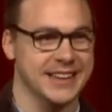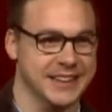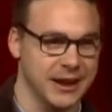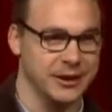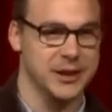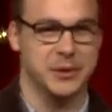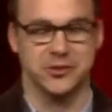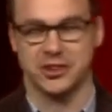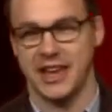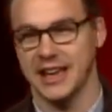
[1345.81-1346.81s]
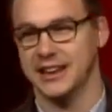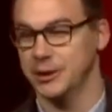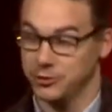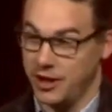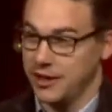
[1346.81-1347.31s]
And then I would get a bunch of candy.
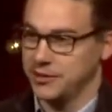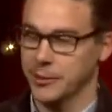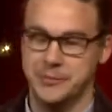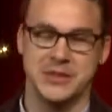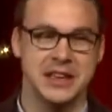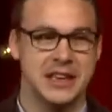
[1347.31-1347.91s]
It was awesome.